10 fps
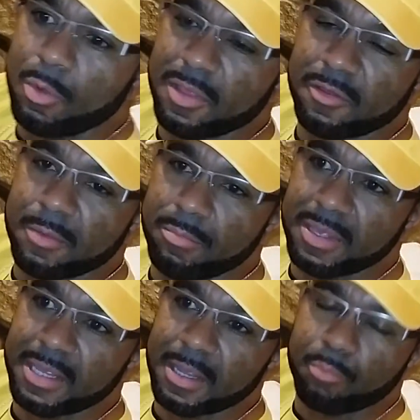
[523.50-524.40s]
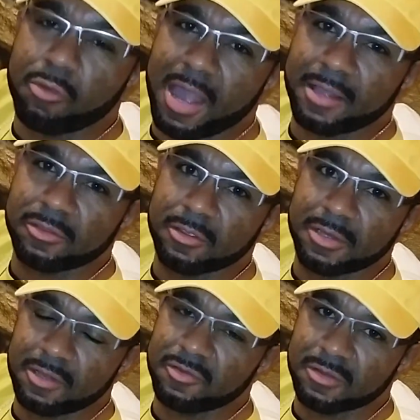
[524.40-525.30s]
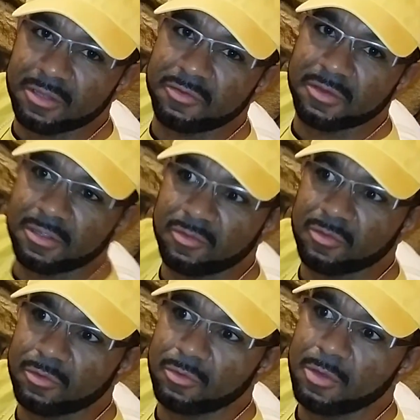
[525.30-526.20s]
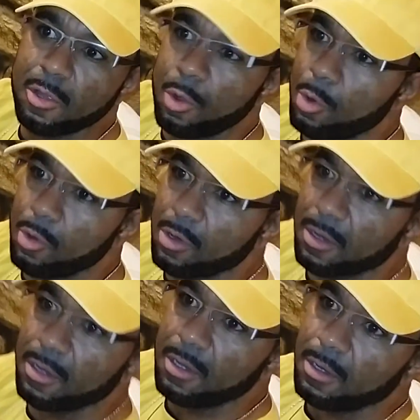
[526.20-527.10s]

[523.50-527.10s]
whether it be a proctor that you're listening to, or,